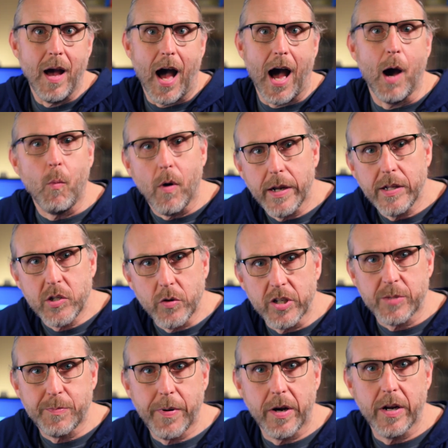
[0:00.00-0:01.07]
I wanted to
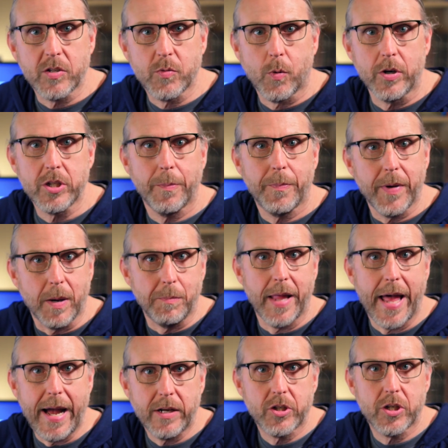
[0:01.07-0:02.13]
experience worship at a
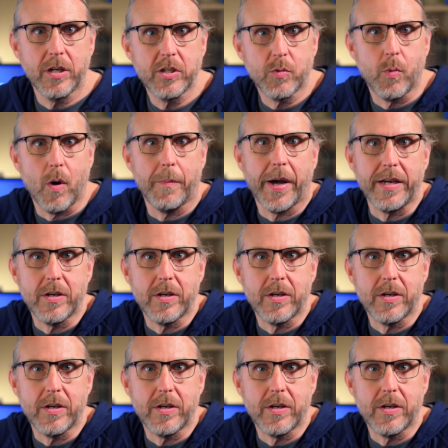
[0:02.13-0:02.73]
black church, while my